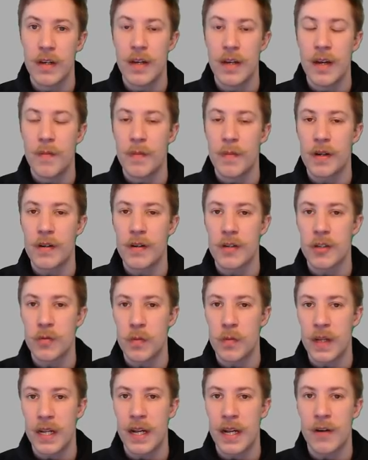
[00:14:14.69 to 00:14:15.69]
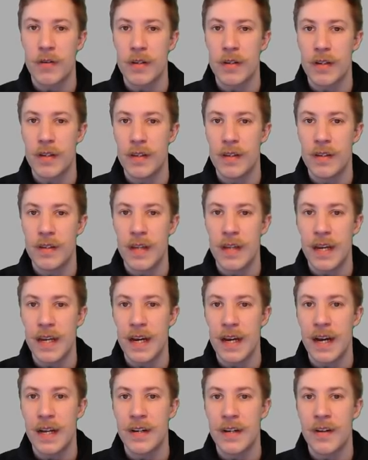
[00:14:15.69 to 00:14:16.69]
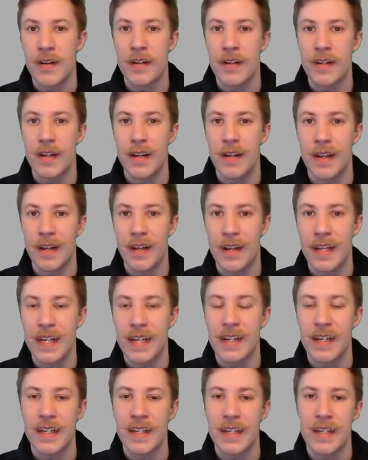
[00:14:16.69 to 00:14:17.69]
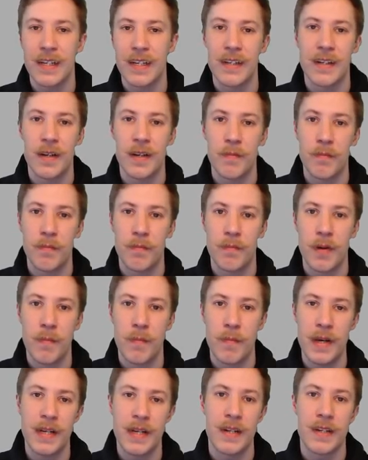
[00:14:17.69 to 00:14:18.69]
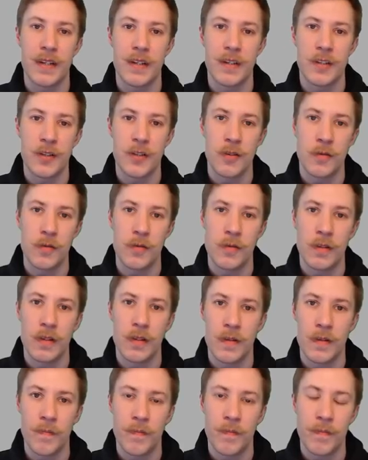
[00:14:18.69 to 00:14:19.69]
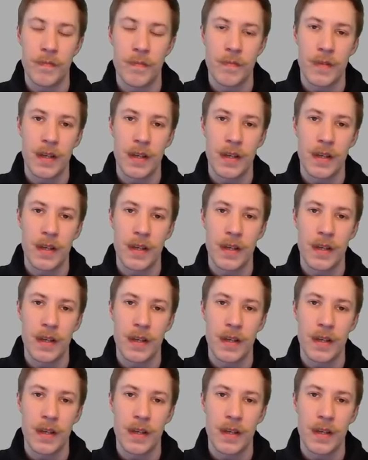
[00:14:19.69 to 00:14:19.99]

because without, they are not legally uh, permitted to um,